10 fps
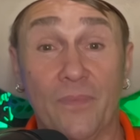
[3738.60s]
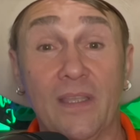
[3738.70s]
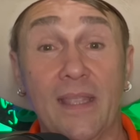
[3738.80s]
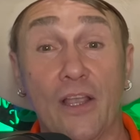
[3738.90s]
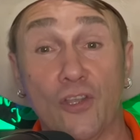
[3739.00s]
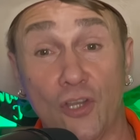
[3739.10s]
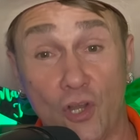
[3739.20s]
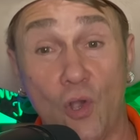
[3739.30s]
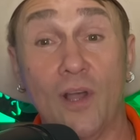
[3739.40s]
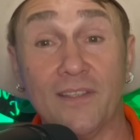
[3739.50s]
that could
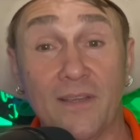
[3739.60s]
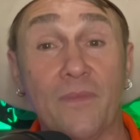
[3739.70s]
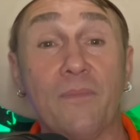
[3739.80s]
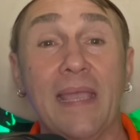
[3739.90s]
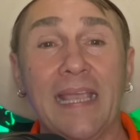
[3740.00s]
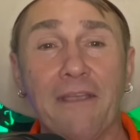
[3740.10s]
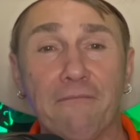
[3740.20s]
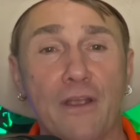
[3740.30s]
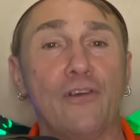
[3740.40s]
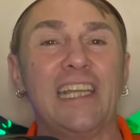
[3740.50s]
cause him to make a
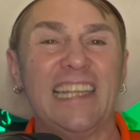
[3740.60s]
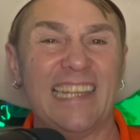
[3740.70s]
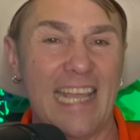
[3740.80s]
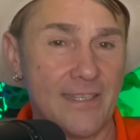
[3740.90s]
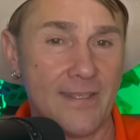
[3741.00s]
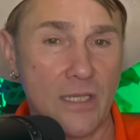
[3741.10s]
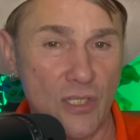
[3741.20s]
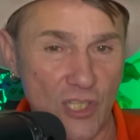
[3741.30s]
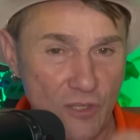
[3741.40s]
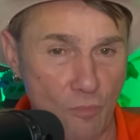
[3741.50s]
very less
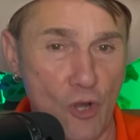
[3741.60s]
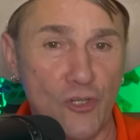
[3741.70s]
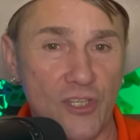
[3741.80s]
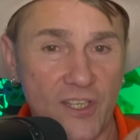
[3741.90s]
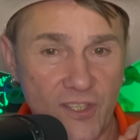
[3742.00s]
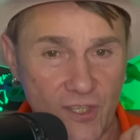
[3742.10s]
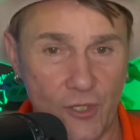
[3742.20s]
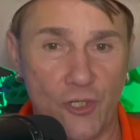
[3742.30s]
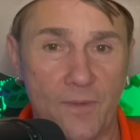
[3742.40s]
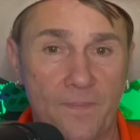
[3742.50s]
than smart
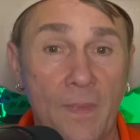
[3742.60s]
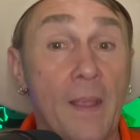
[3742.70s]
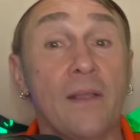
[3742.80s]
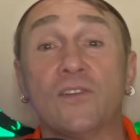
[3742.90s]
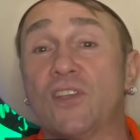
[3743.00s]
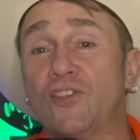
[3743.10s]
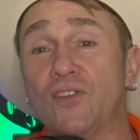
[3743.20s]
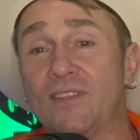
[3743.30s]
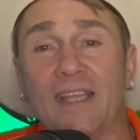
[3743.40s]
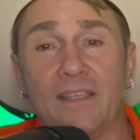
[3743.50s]
decision, such
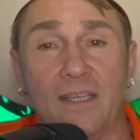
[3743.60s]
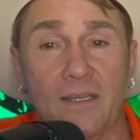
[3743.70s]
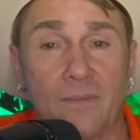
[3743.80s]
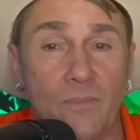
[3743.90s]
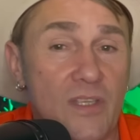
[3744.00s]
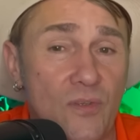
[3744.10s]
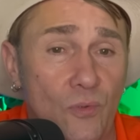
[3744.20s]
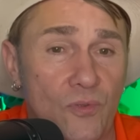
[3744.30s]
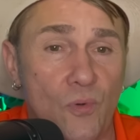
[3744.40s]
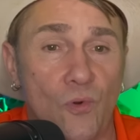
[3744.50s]
as sending a
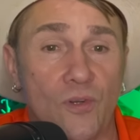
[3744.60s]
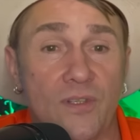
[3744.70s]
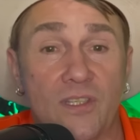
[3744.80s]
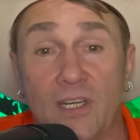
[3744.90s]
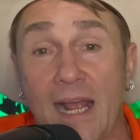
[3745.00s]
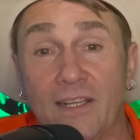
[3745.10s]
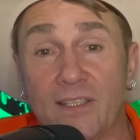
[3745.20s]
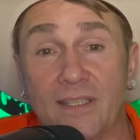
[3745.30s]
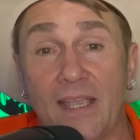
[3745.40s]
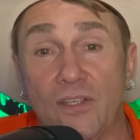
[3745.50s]
missile towards the United
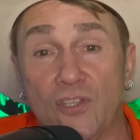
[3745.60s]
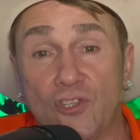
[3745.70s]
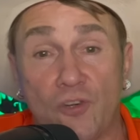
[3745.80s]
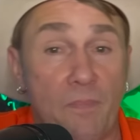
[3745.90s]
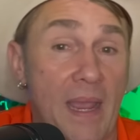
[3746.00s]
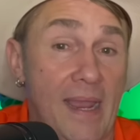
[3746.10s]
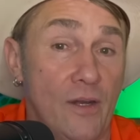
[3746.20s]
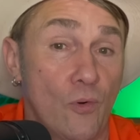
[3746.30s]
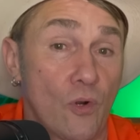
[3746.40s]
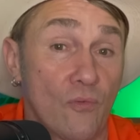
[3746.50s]
States,
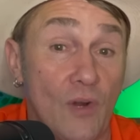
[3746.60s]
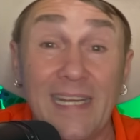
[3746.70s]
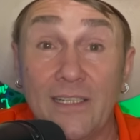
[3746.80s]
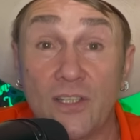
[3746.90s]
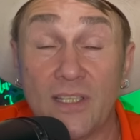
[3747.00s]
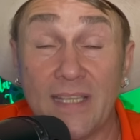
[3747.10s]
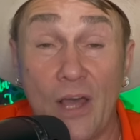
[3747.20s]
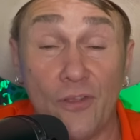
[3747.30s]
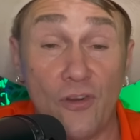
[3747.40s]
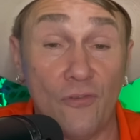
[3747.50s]
Japan, or right into
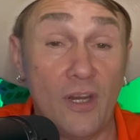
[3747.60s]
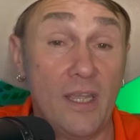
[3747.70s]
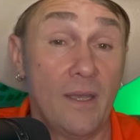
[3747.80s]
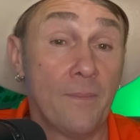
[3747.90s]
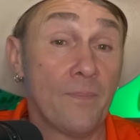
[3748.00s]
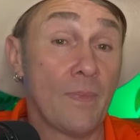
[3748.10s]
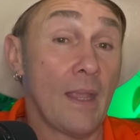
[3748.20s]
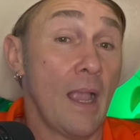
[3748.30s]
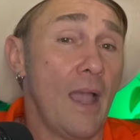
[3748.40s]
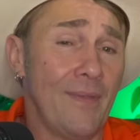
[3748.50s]
South Korea,
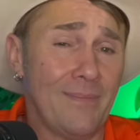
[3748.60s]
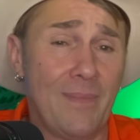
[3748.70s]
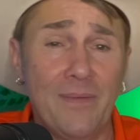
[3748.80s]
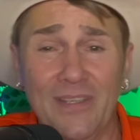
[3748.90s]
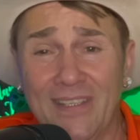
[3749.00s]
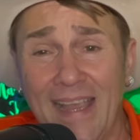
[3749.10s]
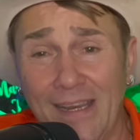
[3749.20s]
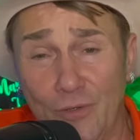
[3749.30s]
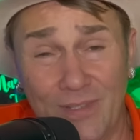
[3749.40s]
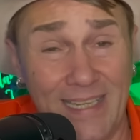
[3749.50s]
and then maybe
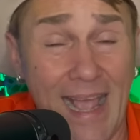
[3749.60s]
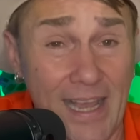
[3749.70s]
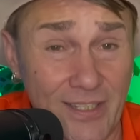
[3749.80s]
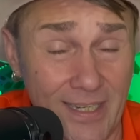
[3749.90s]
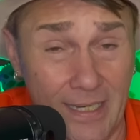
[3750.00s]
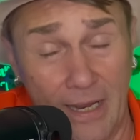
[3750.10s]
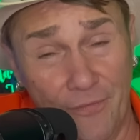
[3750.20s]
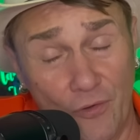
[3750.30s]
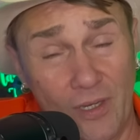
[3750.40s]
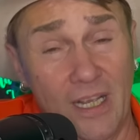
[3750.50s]
saying it was an accident
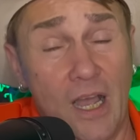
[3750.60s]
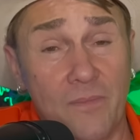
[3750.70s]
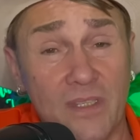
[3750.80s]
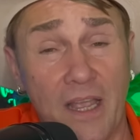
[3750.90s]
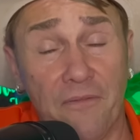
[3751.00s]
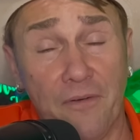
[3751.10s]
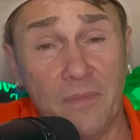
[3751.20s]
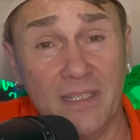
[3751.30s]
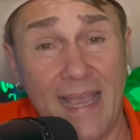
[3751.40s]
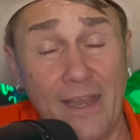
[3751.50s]
after he calms down from
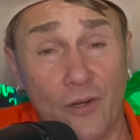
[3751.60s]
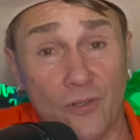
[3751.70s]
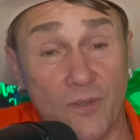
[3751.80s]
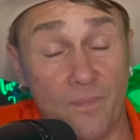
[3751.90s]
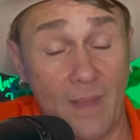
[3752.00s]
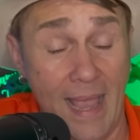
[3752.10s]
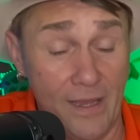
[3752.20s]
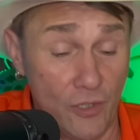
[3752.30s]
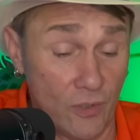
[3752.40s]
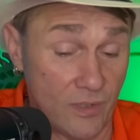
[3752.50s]
his
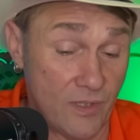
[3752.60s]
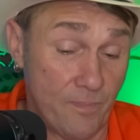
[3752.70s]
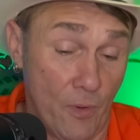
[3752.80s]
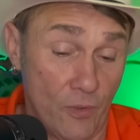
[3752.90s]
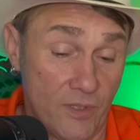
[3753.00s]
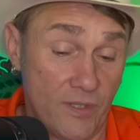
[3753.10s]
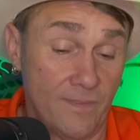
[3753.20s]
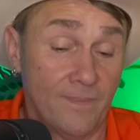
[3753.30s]
anger spurts.